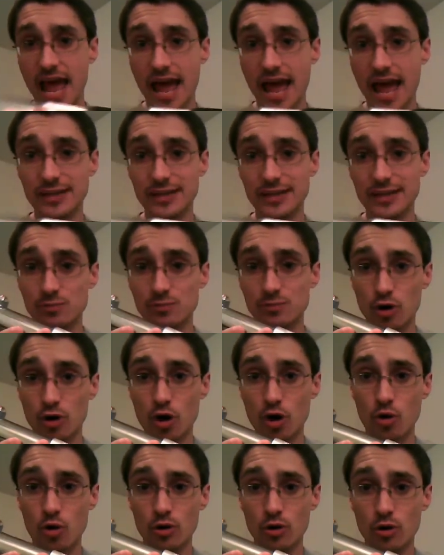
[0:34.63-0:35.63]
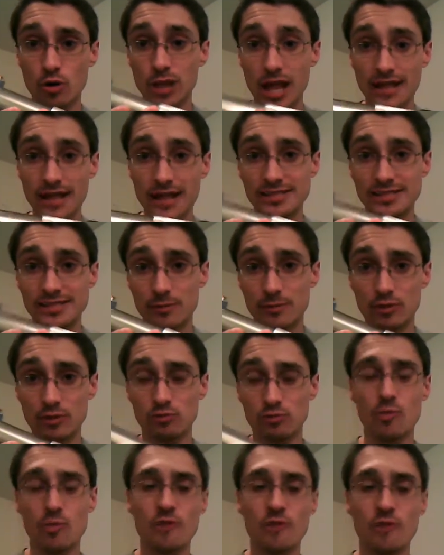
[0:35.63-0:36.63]
Hasbro lightsaber
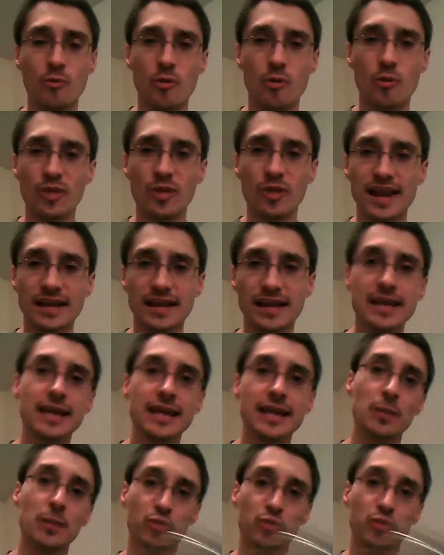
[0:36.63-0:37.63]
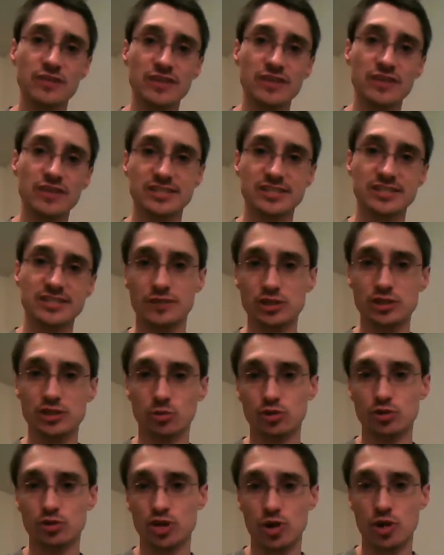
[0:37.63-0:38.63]
with removable blade, in a previous
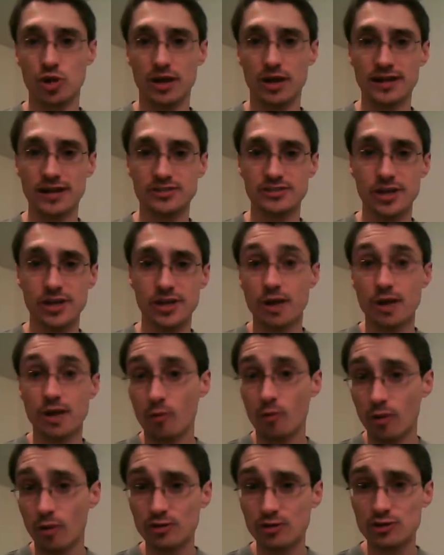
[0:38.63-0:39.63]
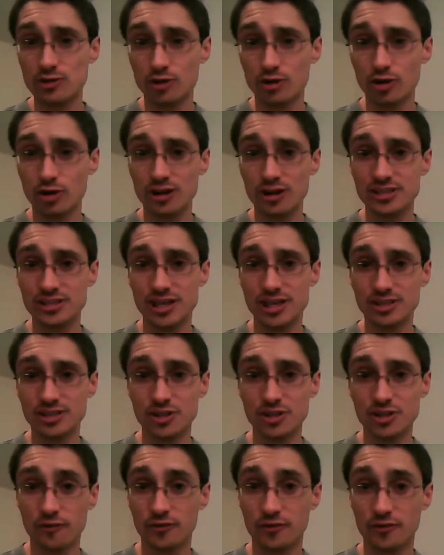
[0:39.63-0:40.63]
visual showcase. We want to turn our
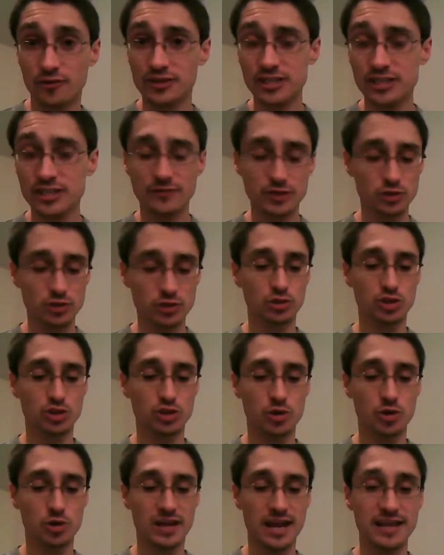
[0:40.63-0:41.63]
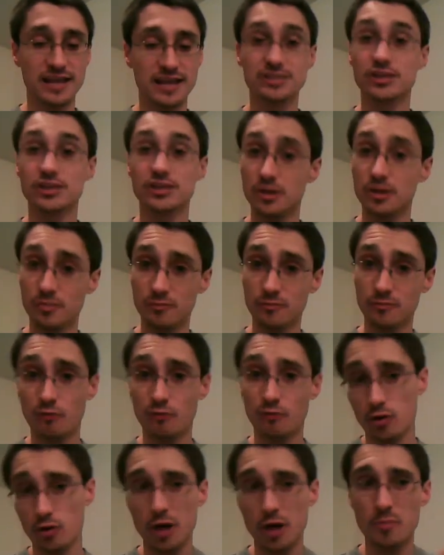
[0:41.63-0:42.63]
attention, though, for this visual showcase
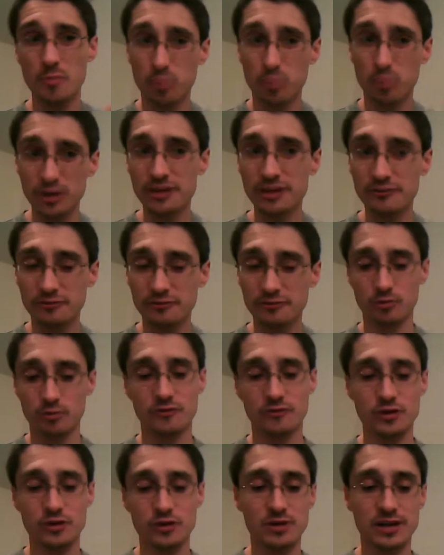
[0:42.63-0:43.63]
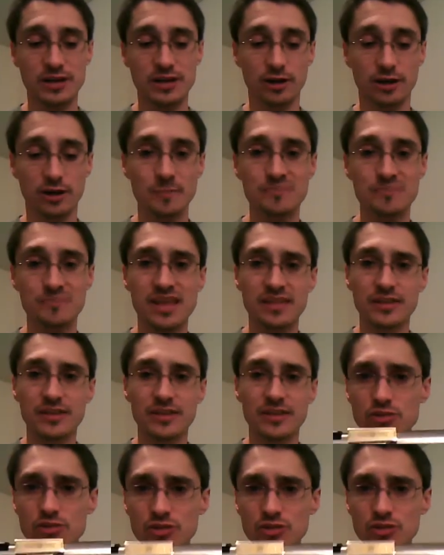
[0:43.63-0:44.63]
for a brief review here
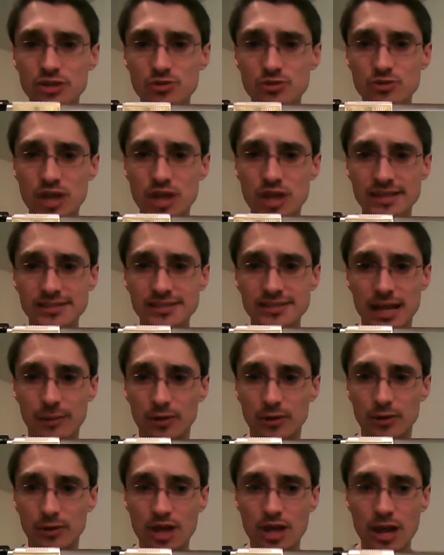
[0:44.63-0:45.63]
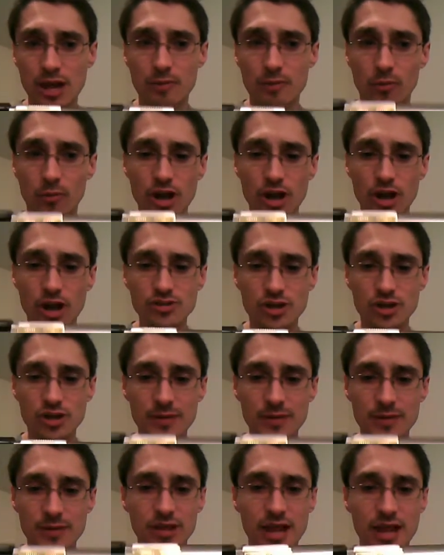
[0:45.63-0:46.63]
that also deals with lightsabers, but we're not talking
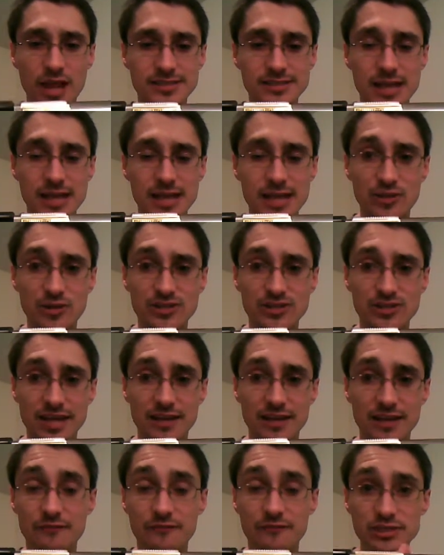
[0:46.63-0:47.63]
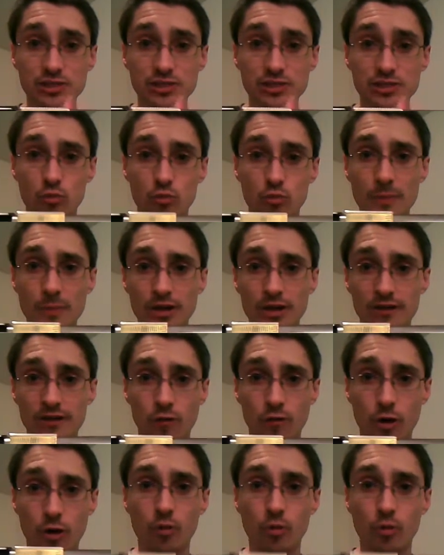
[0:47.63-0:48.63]
about lightsabers in physical replica
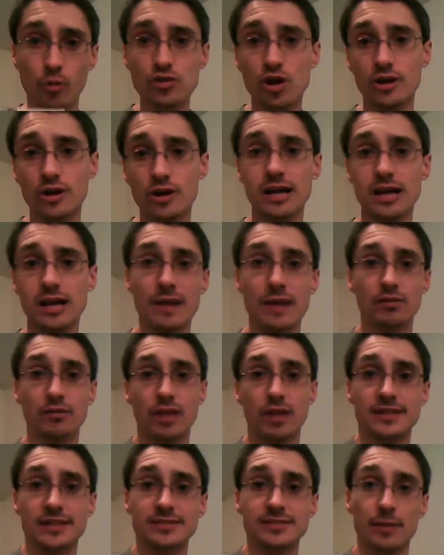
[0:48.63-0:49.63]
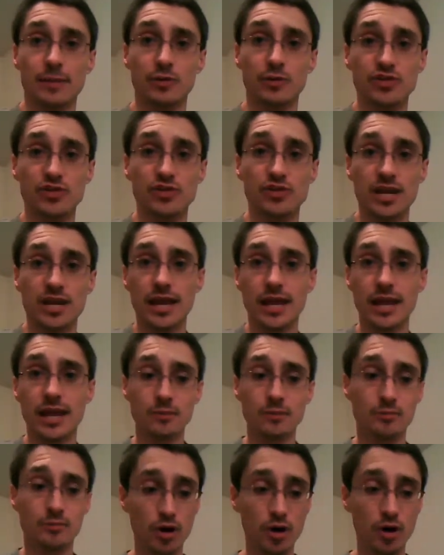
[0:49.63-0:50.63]
form. We're talking about lightsabers
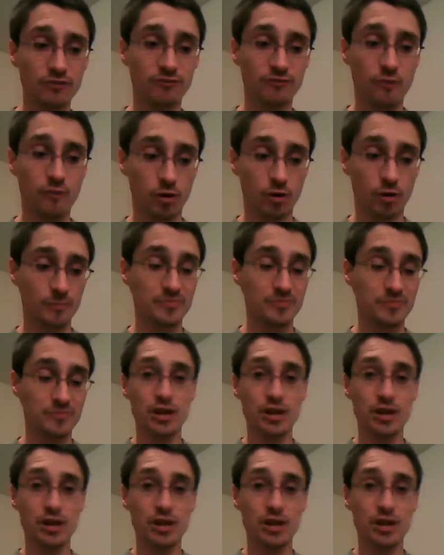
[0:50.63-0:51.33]
in book form.